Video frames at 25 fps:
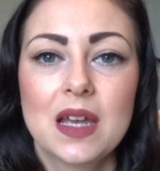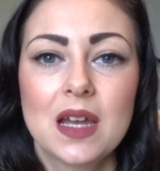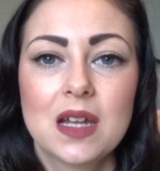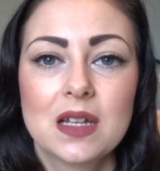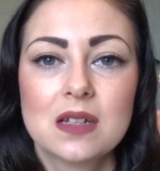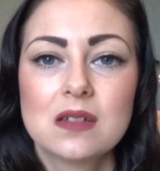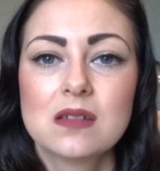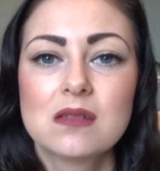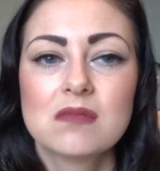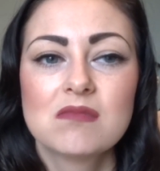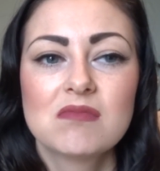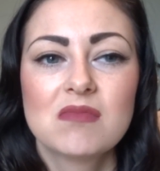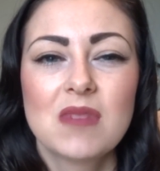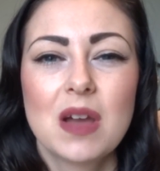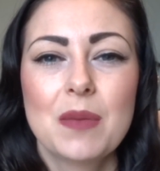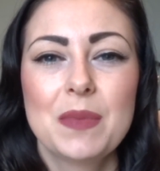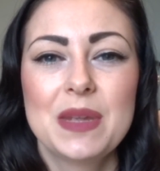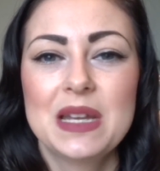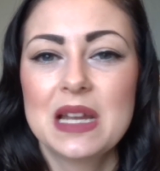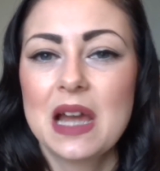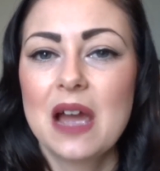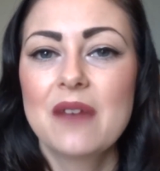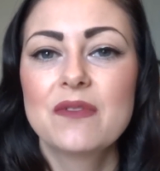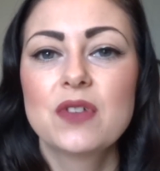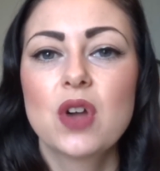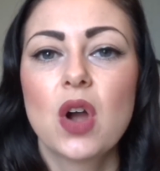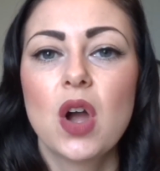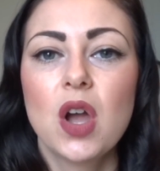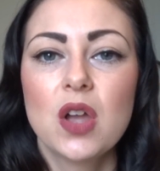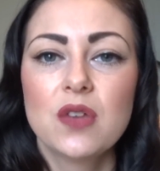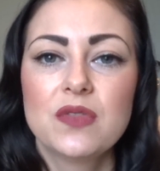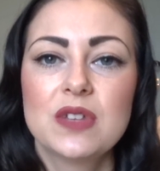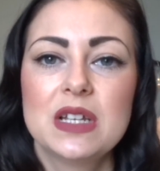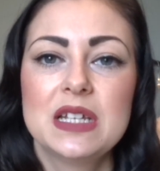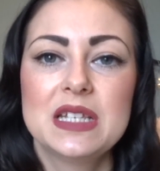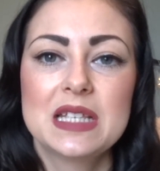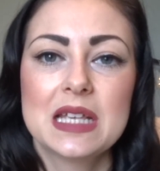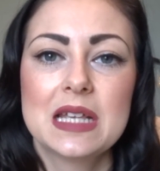and I mean I haven't got
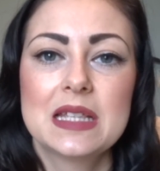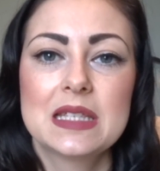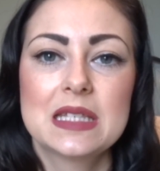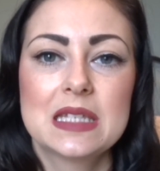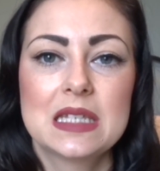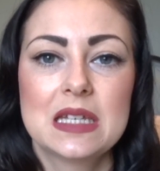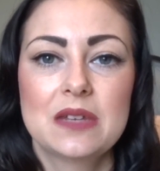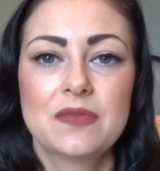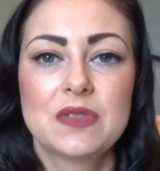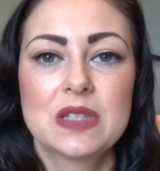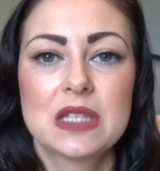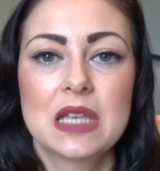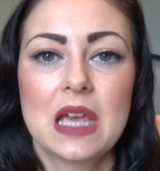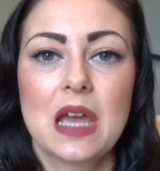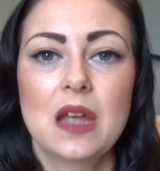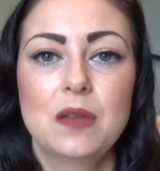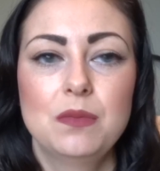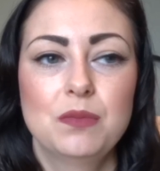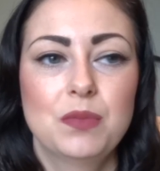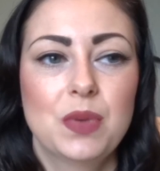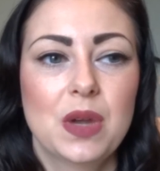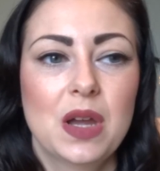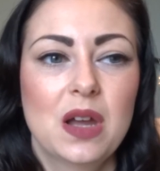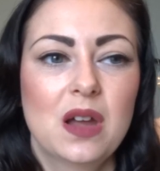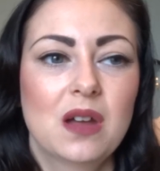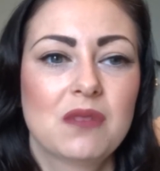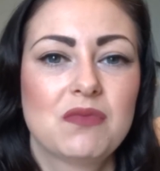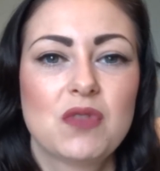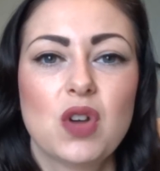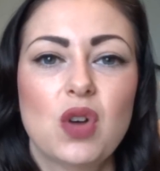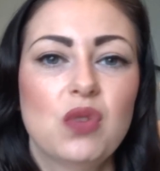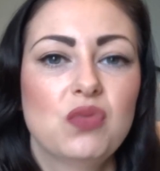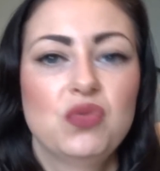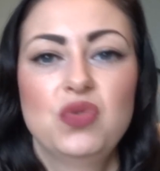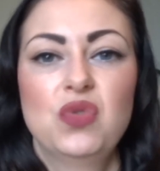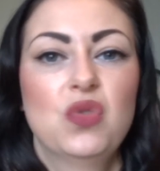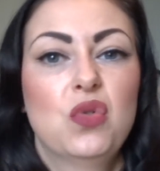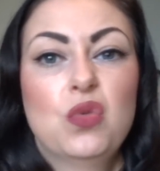overly sensitive skin, but I've
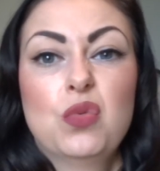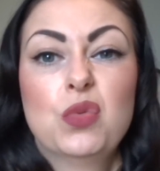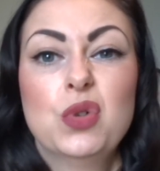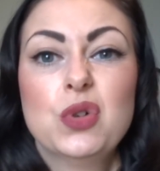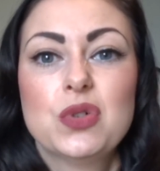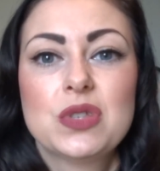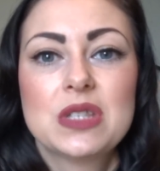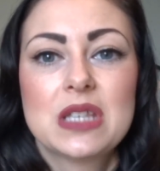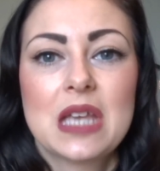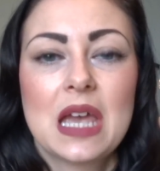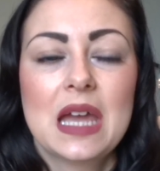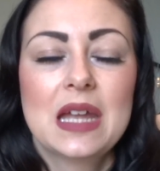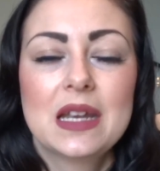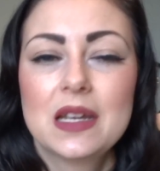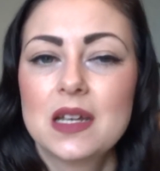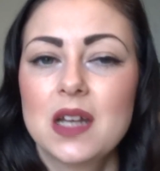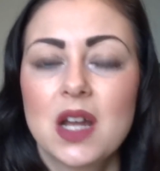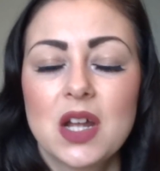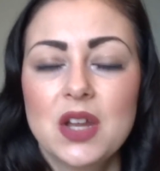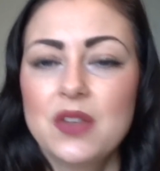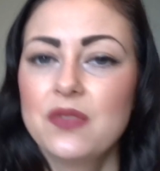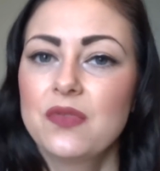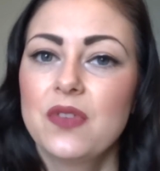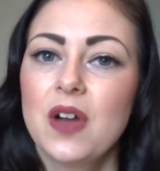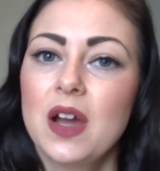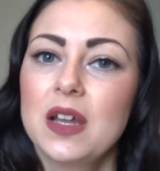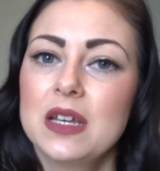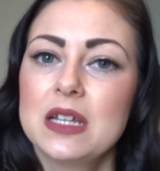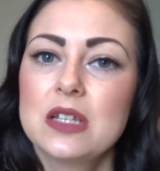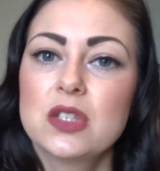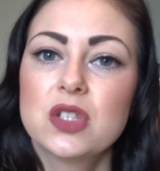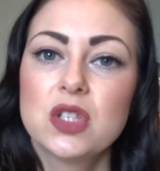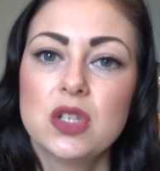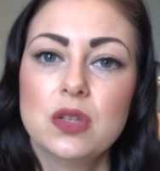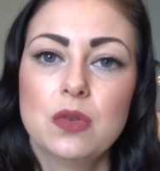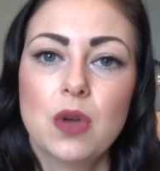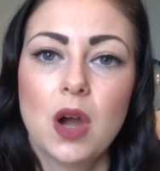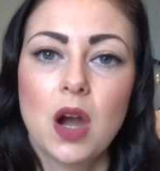got normal skin and I don't find it
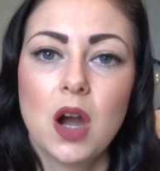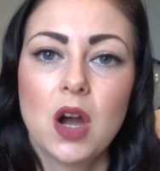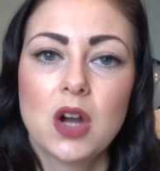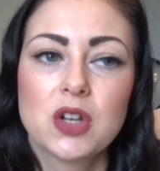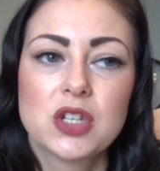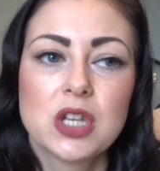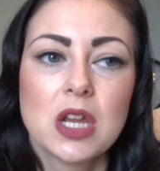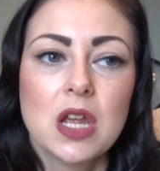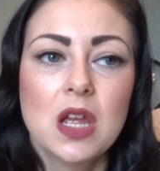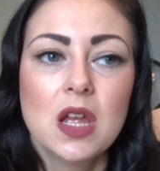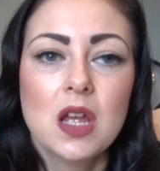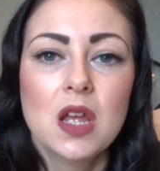too harsh.